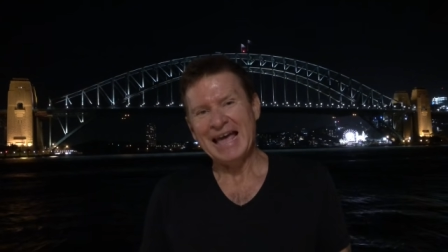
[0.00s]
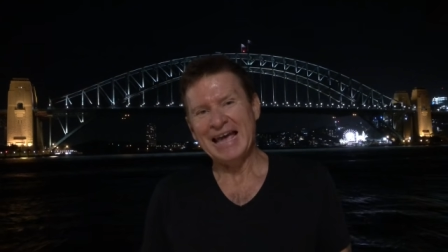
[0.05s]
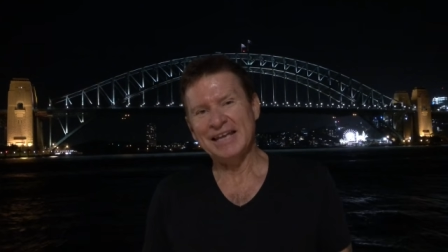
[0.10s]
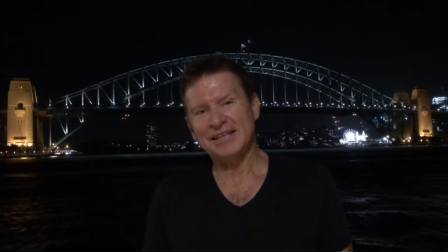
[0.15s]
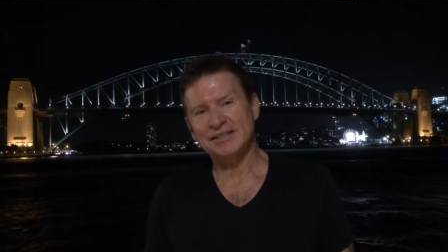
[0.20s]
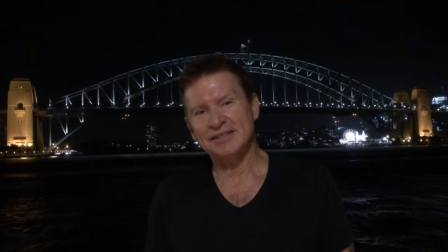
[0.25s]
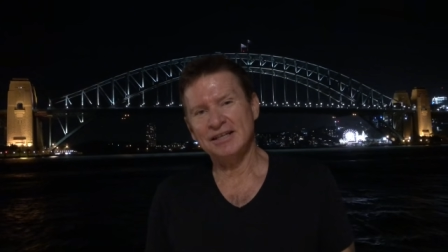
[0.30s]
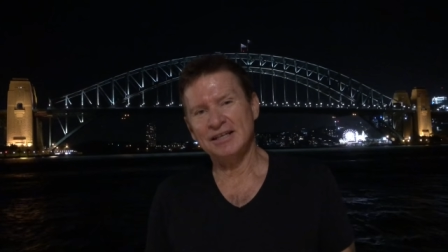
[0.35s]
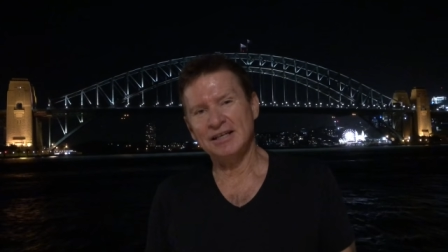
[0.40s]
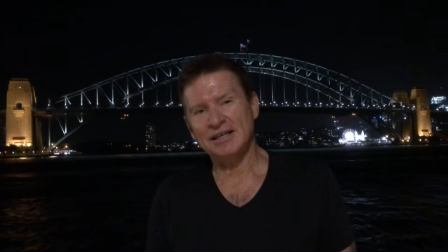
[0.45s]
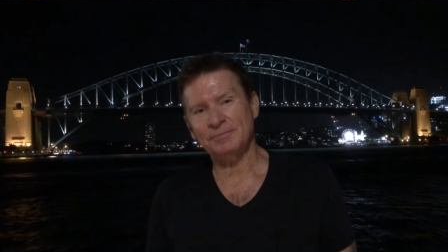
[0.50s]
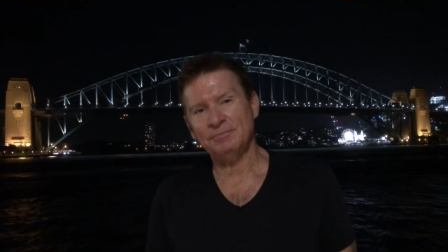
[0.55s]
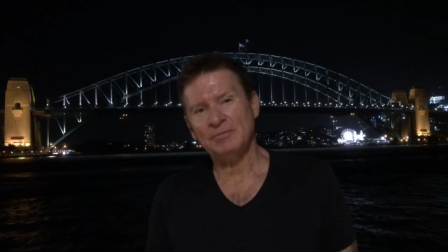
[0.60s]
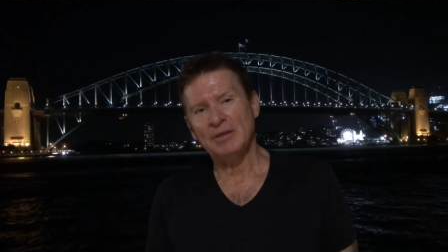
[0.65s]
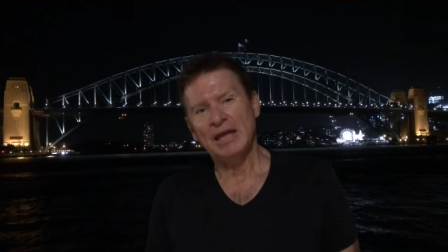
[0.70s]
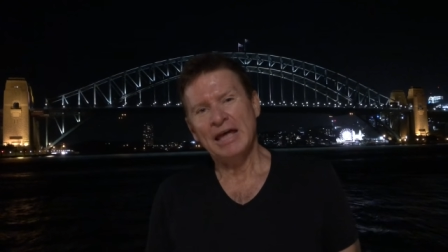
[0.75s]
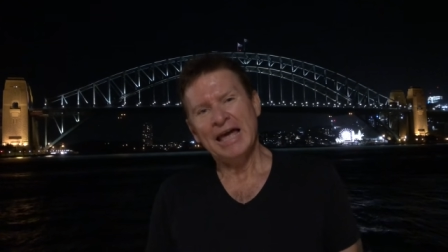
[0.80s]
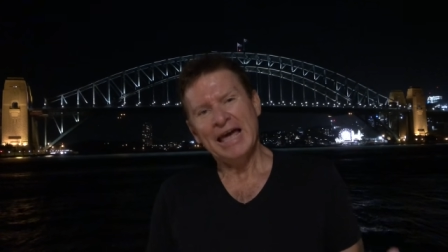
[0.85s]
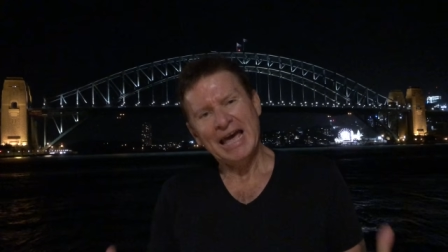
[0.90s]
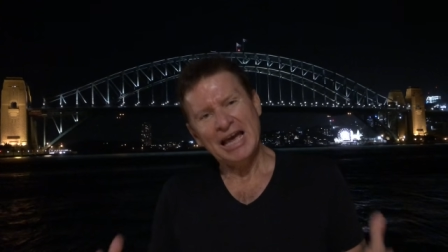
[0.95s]
And um,
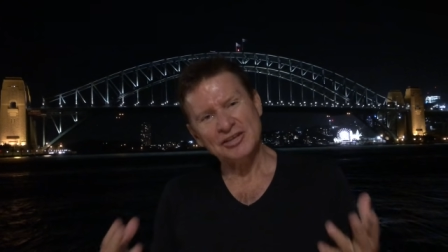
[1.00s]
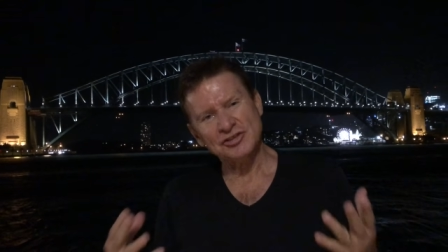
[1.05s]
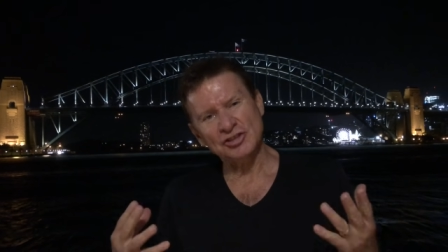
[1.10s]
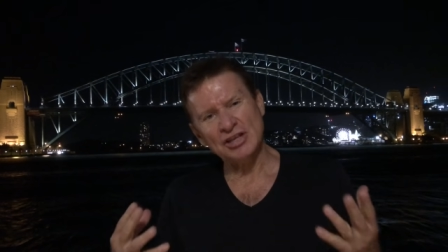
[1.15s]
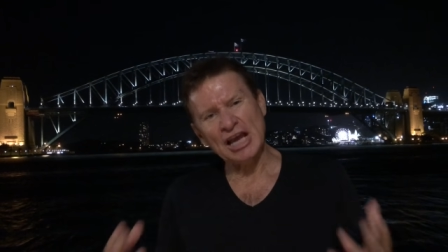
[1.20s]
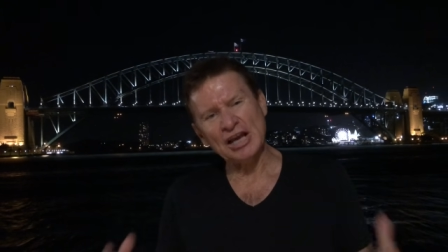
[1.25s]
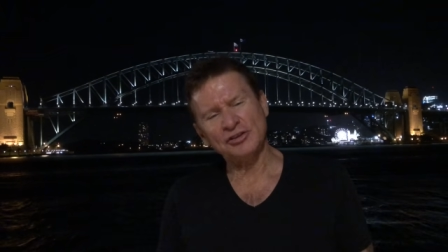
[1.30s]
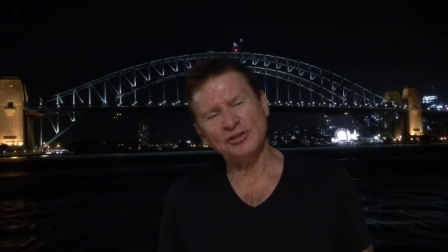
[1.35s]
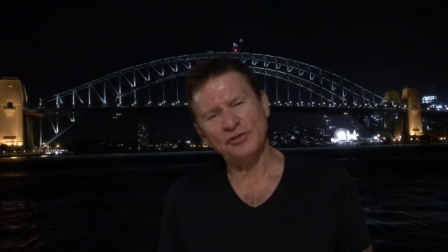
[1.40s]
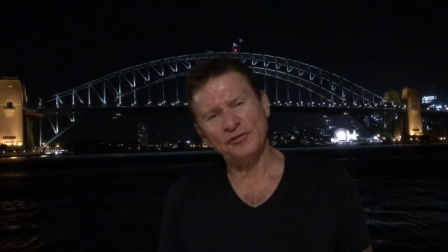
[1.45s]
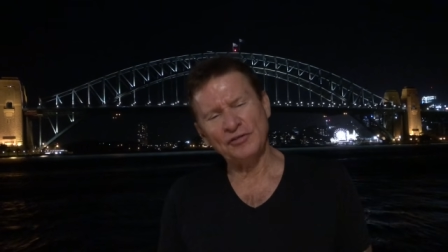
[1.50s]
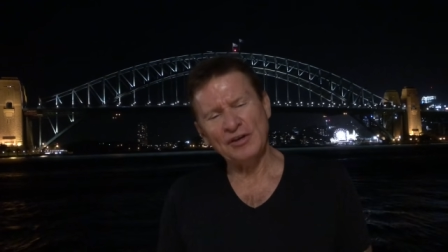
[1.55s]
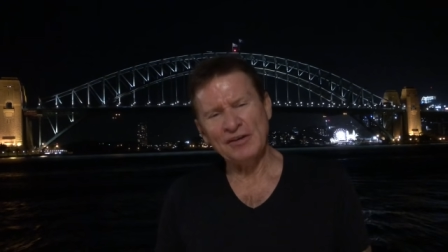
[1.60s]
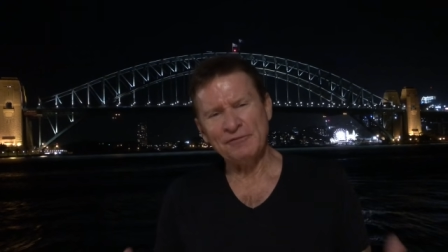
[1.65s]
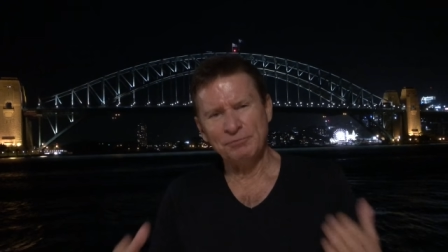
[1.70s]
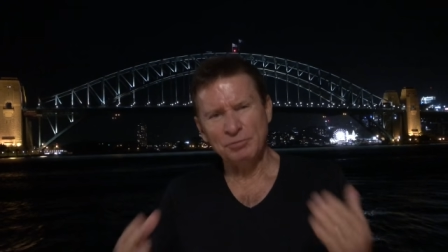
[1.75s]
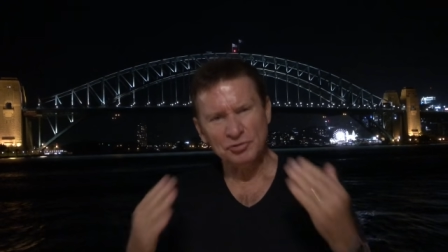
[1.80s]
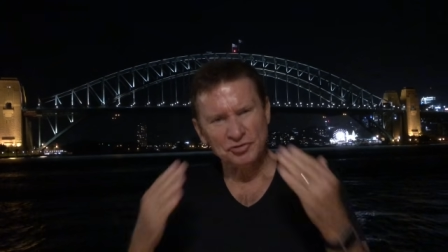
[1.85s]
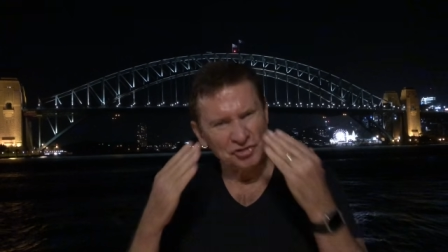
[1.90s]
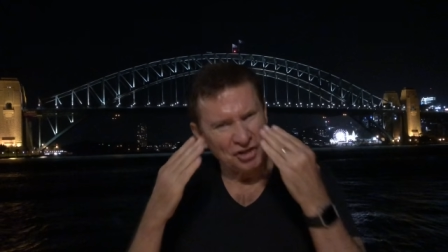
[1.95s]
as an act of
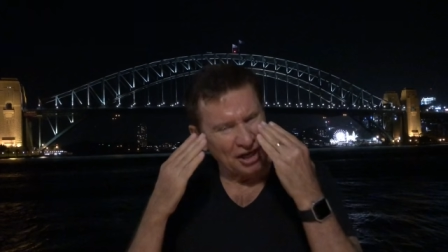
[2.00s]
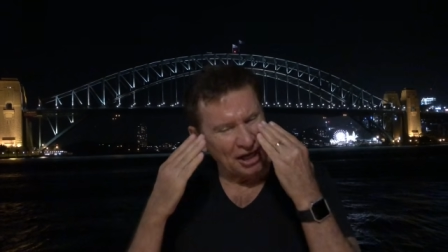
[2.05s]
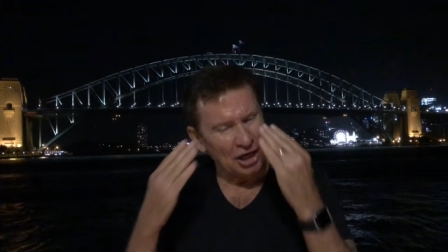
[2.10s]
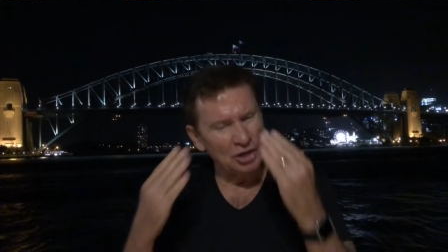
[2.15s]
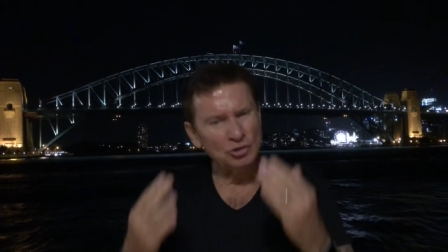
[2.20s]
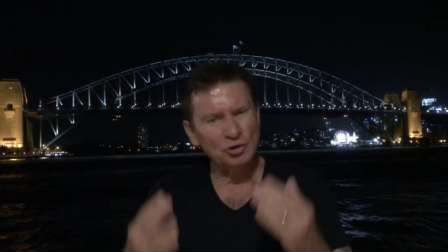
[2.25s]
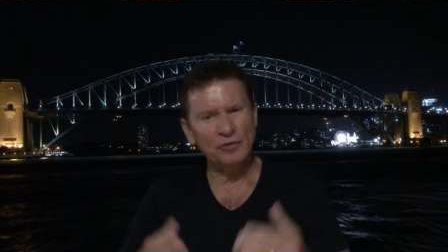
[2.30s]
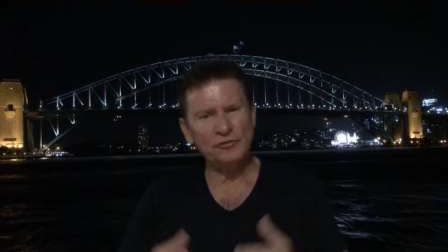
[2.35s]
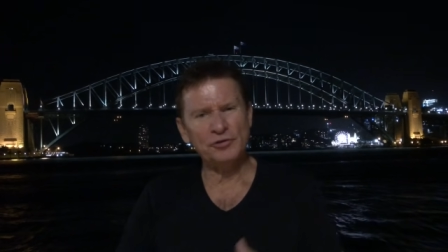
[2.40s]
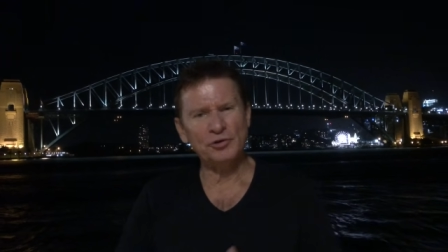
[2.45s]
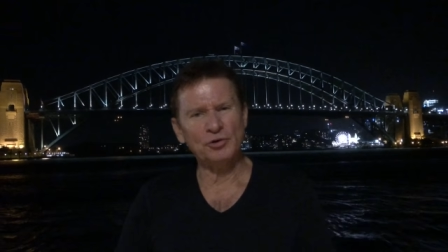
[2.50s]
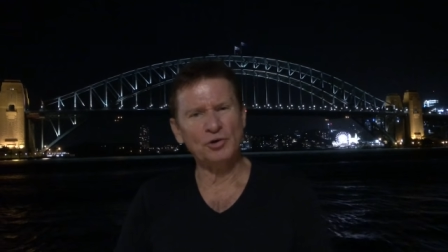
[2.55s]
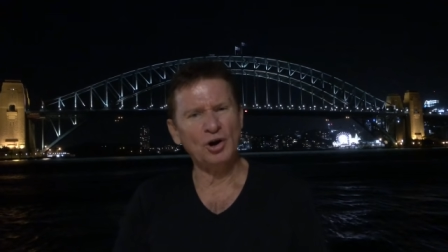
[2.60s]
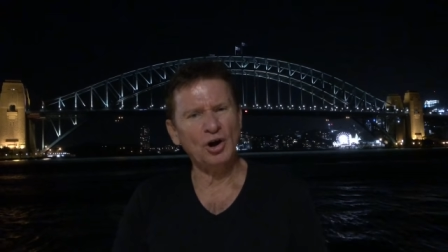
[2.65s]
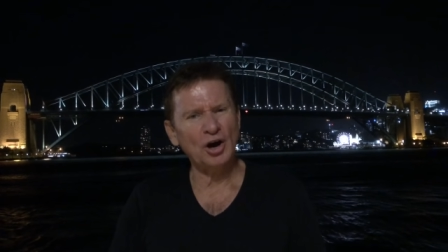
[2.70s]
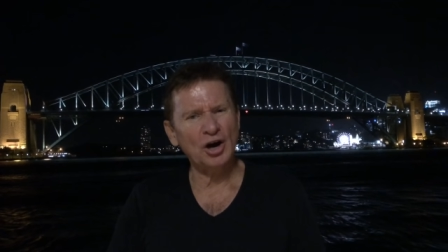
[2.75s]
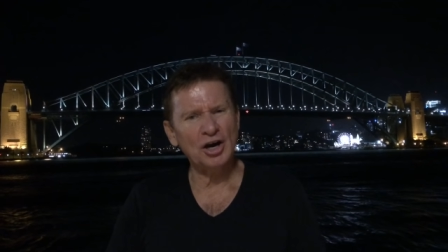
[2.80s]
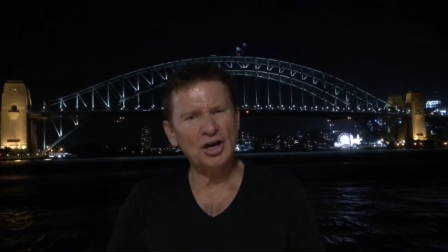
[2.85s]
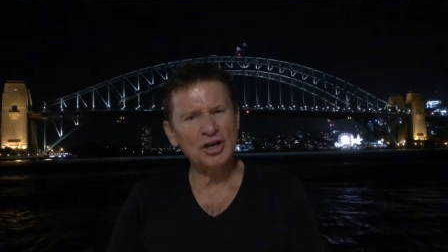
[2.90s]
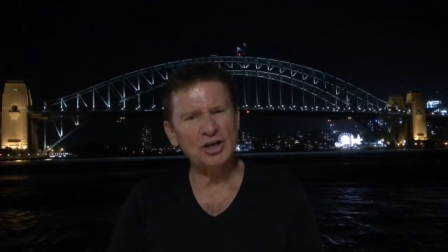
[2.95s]
faith, put your hand over your
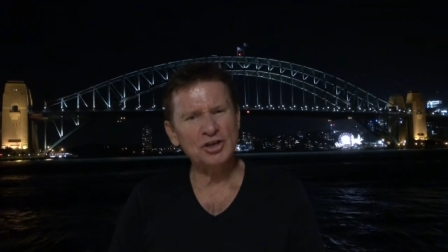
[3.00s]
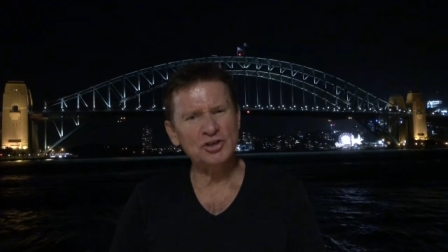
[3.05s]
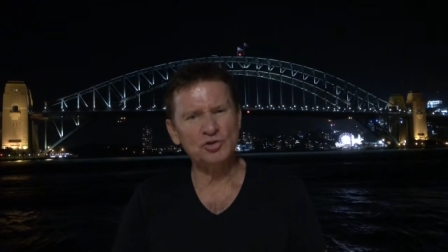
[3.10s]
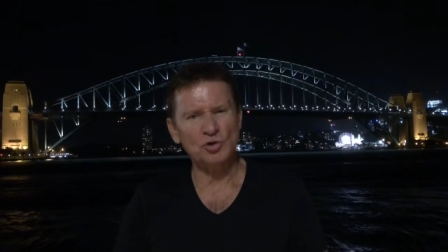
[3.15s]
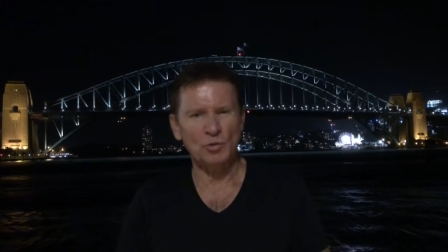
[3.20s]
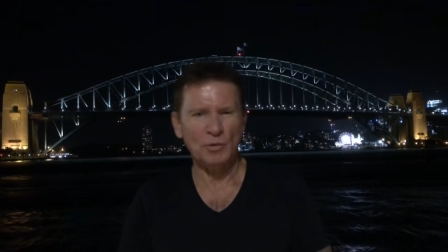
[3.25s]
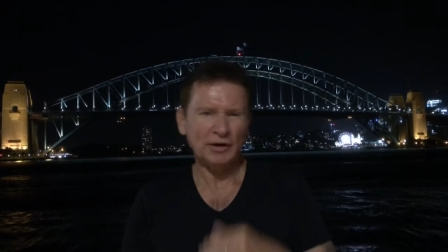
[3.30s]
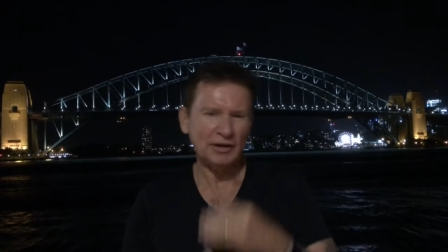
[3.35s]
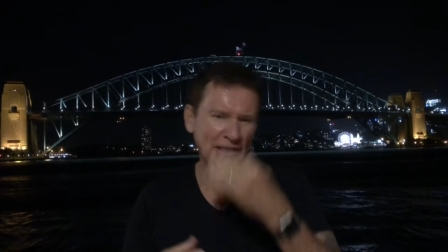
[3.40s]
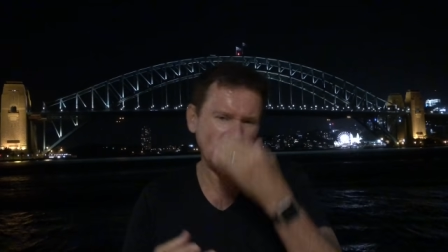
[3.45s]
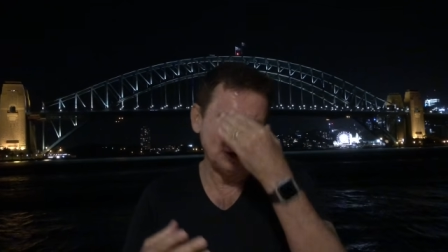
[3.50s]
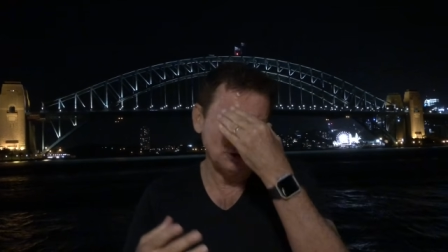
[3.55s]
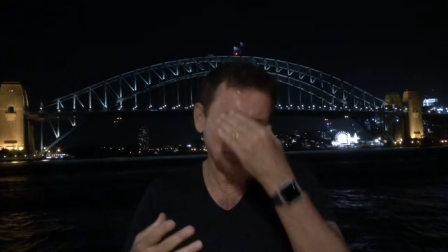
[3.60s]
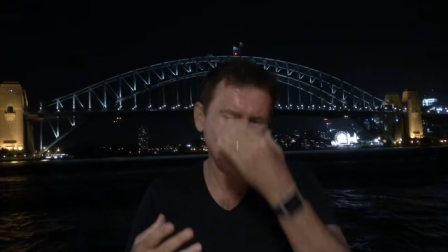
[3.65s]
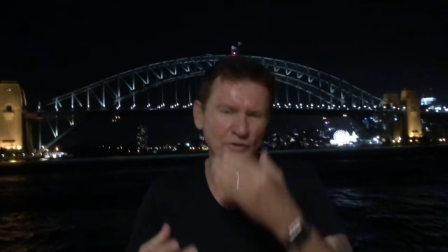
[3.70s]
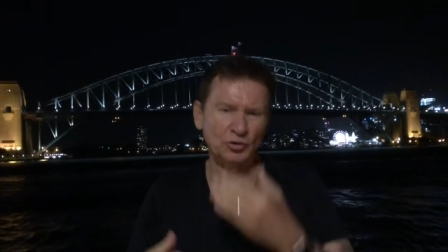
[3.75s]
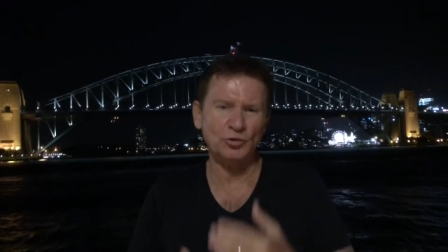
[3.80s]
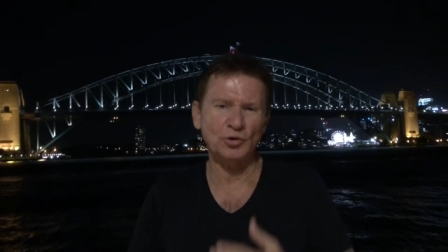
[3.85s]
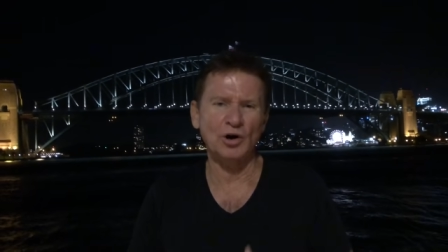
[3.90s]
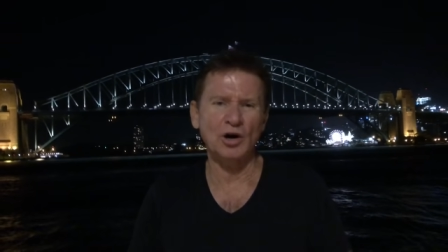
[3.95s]
eyes or one hand
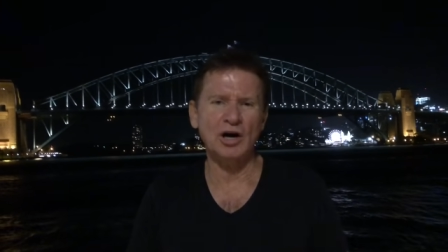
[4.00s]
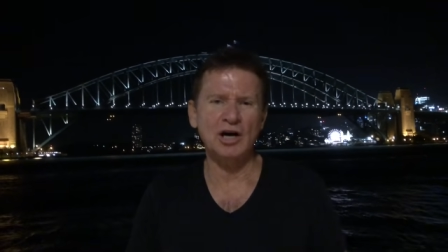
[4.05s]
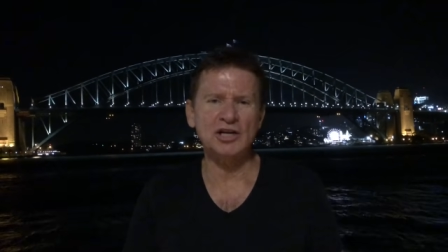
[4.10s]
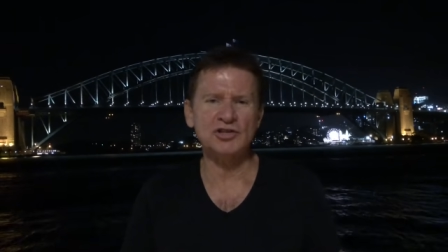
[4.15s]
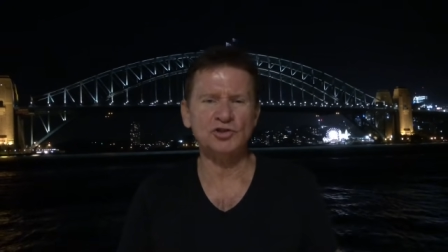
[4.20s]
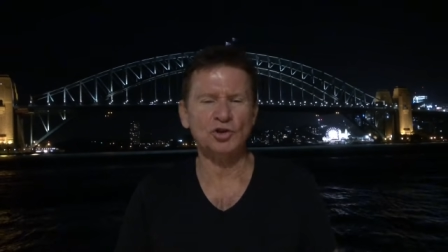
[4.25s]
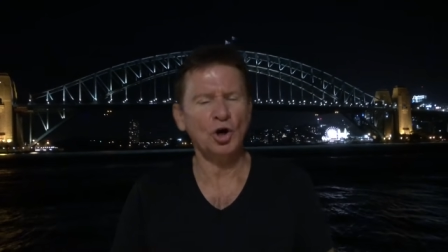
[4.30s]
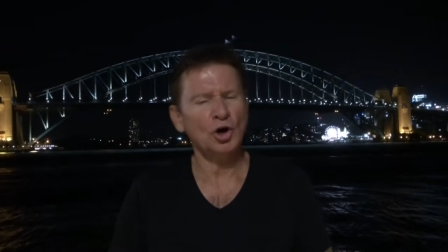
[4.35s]
on your eyes.